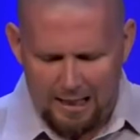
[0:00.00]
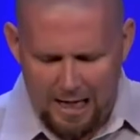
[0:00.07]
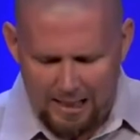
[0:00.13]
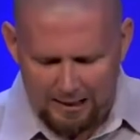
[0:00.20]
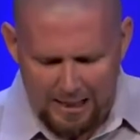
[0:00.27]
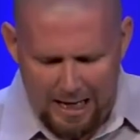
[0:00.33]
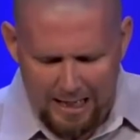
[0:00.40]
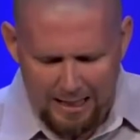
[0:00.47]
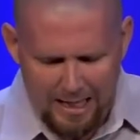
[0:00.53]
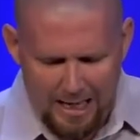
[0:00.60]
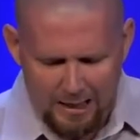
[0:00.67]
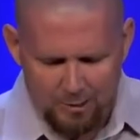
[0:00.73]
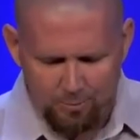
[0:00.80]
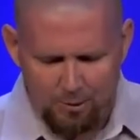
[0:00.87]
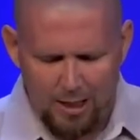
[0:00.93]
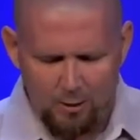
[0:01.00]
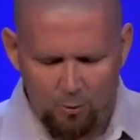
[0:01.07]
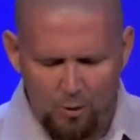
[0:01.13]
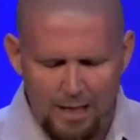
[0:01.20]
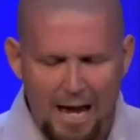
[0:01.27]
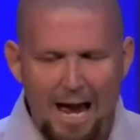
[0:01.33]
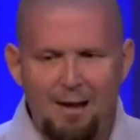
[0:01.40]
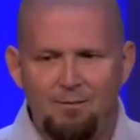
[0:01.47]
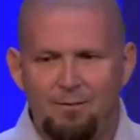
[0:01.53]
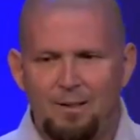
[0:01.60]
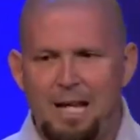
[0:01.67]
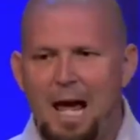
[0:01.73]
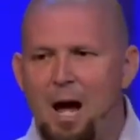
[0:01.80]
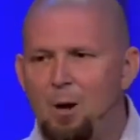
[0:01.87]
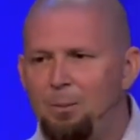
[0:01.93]
God. God hates pride. We have
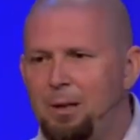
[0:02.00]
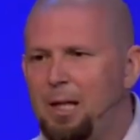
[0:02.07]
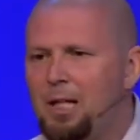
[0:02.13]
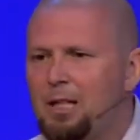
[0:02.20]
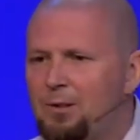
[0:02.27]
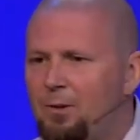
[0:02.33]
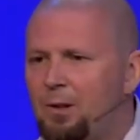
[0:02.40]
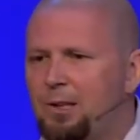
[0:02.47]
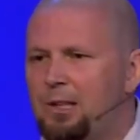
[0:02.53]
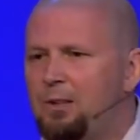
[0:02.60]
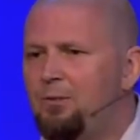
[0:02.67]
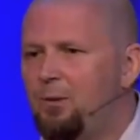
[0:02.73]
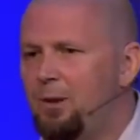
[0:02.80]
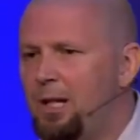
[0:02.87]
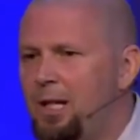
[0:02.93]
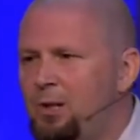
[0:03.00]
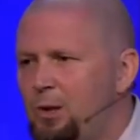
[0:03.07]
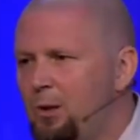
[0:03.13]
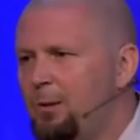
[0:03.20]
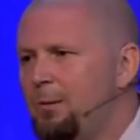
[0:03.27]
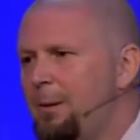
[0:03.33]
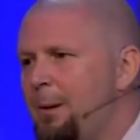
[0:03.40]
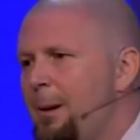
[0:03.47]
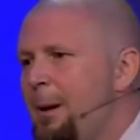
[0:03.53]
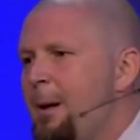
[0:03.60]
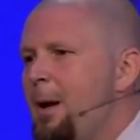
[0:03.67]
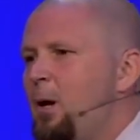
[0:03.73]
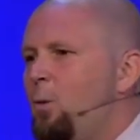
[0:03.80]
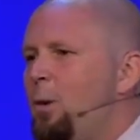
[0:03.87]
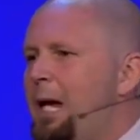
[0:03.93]
now, because of our sinful nature,
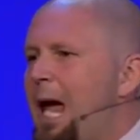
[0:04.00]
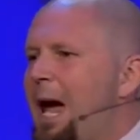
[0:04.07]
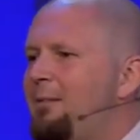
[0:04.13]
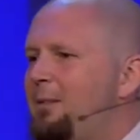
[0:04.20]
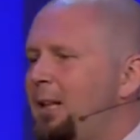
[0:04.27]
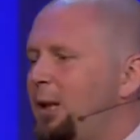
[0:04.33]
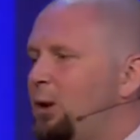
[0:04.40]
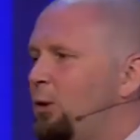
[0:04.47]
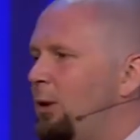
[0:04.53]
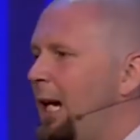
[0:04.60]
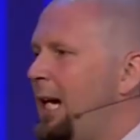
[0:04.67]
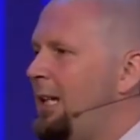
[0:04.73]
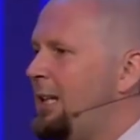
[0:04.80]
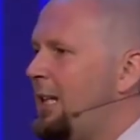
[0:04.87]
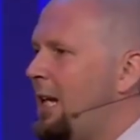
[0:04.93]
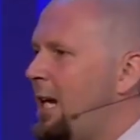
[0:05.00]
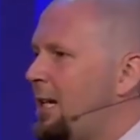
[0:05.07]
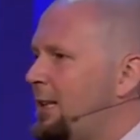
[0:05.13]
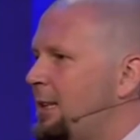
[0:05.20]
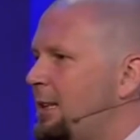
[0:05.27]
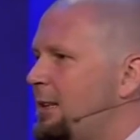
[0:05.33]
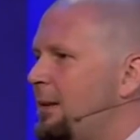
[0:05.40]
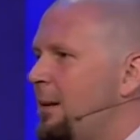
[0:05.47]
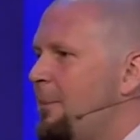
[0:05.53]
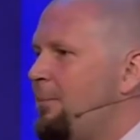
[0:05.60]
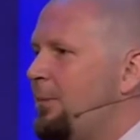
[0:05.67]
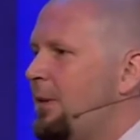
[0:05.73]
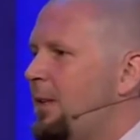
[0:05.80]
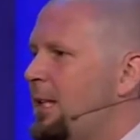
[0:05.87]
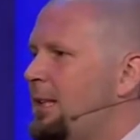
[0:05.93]
we have ingrained in us
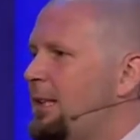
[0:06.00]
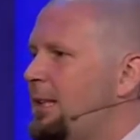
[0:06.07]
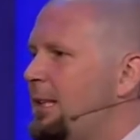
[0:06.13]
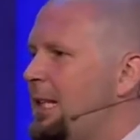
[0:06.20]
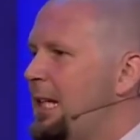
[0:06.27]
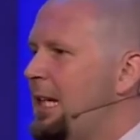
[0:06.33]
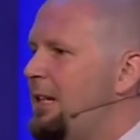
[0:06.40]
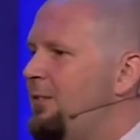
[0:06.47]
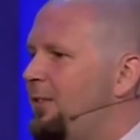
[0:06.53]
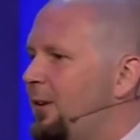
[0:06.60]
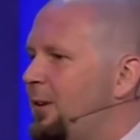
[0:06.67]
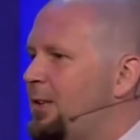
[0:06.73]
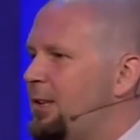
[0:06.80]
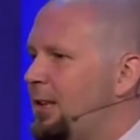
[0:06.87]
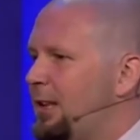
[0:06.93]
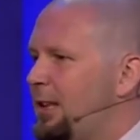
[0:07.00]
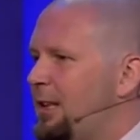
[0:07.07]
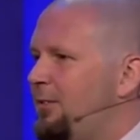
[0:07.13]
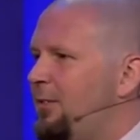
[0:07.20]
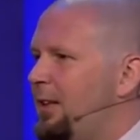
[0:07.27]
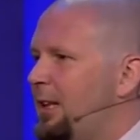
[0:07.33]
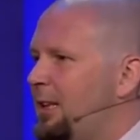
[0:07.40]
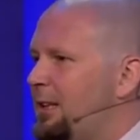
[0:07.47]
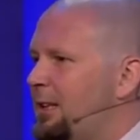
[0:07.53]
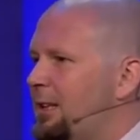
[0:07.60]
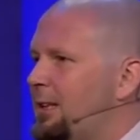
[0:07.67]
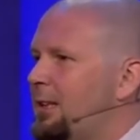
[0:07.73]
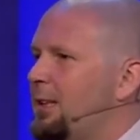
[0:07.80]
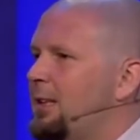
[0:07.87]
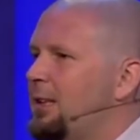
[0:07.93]
this need for
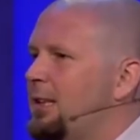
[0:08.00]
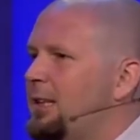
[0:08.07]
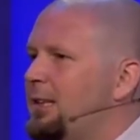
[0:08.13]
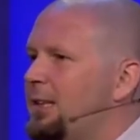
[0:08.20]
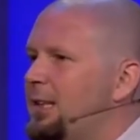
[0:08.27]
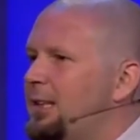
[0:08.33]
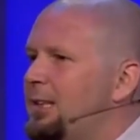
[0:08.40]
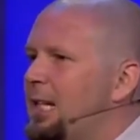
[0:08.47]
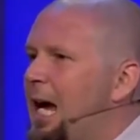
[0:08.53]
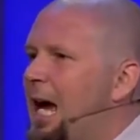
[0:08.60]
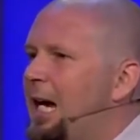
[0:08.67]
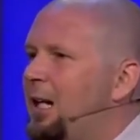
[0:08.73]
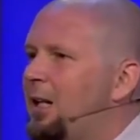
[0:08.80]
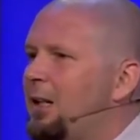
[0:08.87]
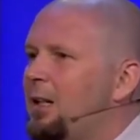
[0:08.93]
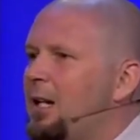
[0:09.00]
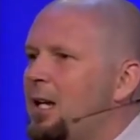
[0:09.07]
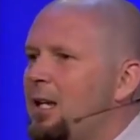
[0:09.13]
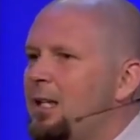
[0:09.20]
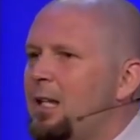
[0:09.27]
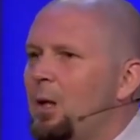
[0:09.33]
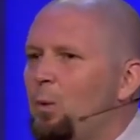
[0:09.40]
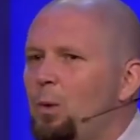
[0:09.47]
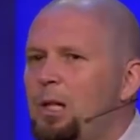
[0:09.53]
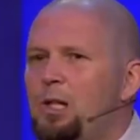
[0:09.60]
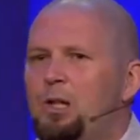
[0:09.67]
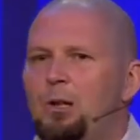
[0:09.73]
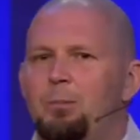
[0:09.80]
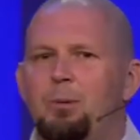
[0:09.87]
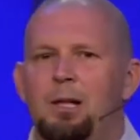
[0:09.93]
significance, this desire that we
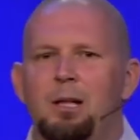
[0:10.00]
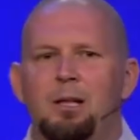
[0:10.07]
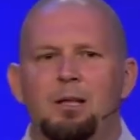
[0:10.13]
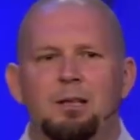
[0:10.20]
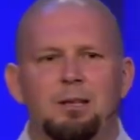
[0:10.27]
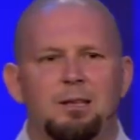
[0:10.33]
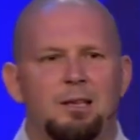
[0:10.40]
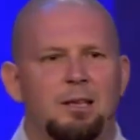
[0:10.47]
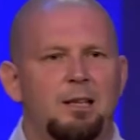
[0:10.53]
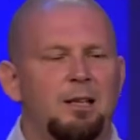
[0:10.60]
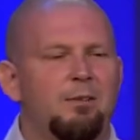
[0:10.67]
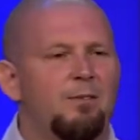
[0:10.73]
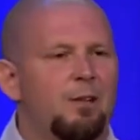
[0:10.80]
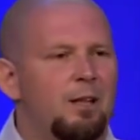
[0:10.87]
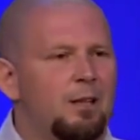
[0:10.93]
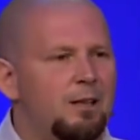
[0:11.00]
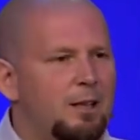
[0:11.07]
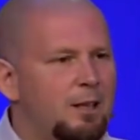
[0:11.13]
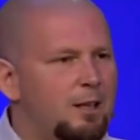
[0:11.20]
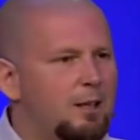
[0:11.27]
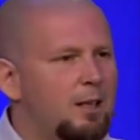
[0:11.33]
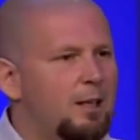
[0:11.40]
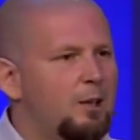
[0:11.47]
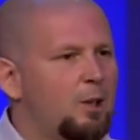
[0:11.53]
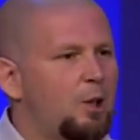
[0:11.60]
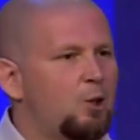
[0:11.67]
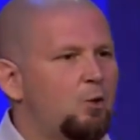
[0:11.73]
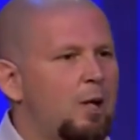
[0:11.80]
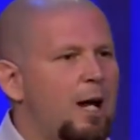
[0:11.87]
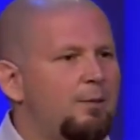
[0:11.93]
should be significant, that, that,
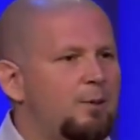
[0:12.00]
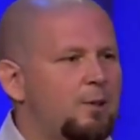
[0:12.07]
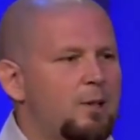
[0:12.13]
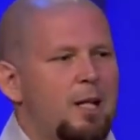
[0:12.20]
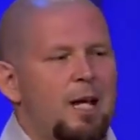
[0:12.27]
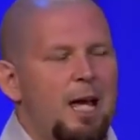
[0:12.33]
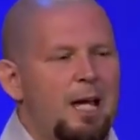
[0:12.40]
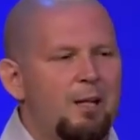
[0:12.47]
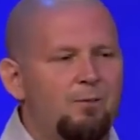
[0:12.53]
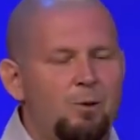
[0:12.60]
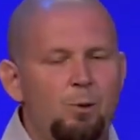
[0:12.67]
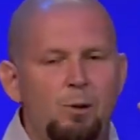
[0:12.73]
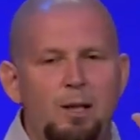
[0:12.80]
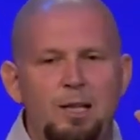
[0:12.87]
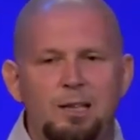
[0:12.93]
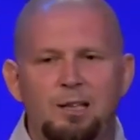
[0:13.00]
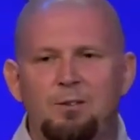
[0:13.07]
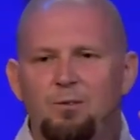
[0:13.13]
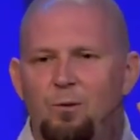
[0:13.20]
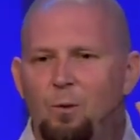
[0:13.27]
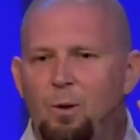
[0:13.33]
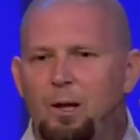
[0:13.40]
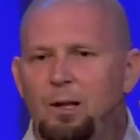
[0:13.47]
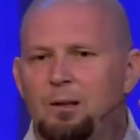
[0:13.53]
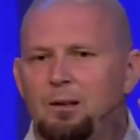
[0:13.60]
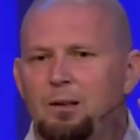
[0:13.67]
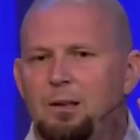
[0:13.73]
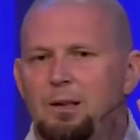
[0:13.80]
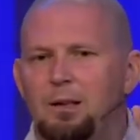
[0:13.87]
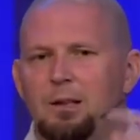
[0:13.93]
that drives us. And if you listen for it,
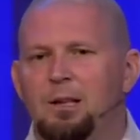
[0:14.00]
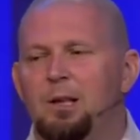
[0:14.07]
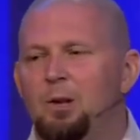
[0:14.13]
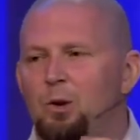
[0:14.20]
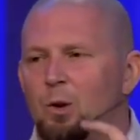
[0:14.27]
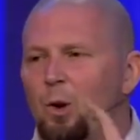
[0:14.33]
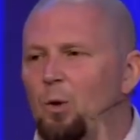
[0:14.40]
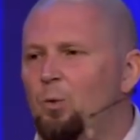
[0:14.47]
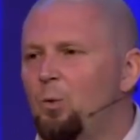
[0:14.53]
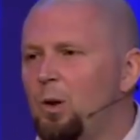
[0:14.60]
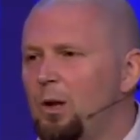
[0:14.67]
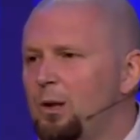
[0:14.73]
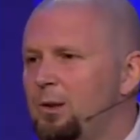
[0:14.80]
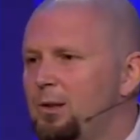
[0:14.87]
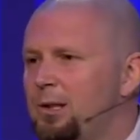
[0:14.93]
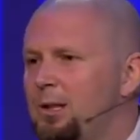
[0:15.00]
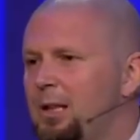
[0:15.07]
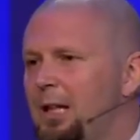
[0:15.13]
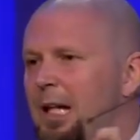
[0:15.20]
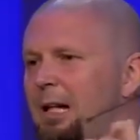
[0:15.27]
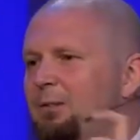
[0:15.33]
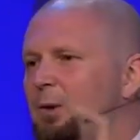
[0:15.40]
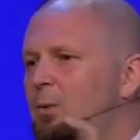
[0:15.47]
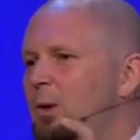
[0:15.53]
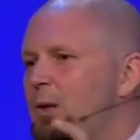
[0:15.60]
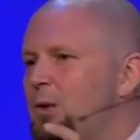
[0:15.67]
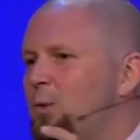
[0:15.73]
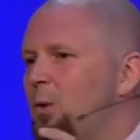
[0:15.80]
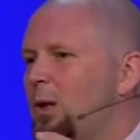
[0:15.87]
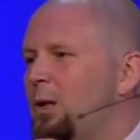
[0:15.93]
in your own words, in
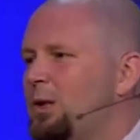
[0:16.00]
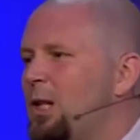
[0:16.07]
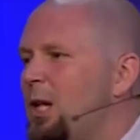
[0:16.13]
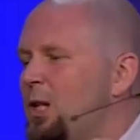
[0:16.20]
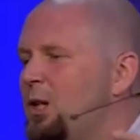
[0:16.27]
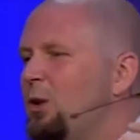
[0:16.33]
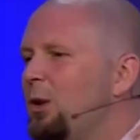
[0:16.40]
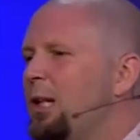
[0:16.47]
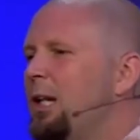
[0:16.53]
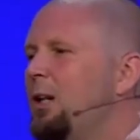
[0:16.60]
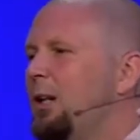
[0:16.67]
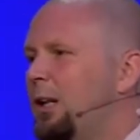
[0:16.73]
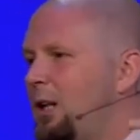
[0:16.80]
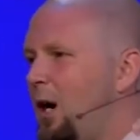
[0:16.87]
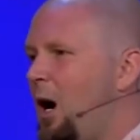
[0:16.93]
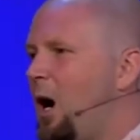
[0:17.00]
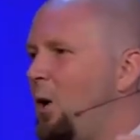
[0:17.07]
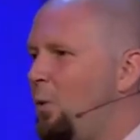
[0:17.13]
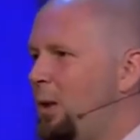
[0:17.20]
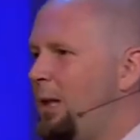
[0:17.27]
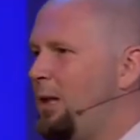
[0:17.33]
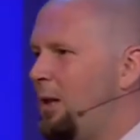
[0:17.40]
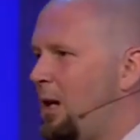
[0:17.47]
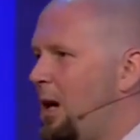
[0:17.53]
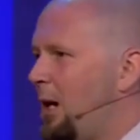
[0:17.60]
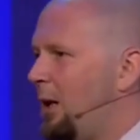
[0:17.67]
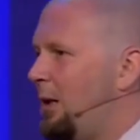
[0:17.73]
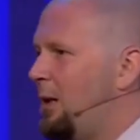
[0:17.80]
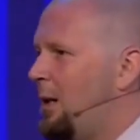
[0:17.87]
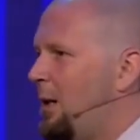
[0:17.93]
everyone's words. You'll hear it all week
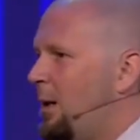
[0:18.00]
long.